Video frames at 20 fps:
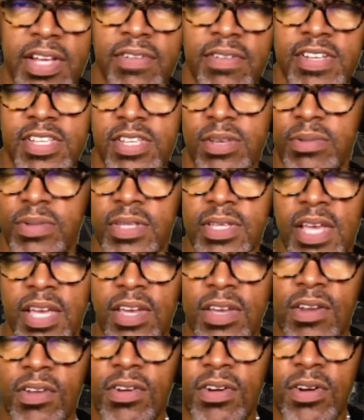So we'll take you
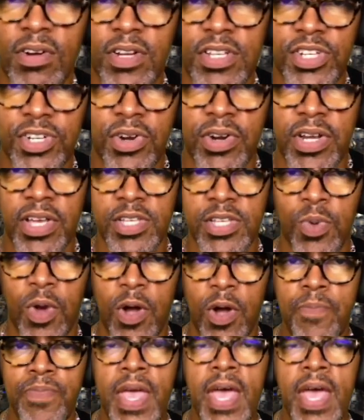along on the journey as well.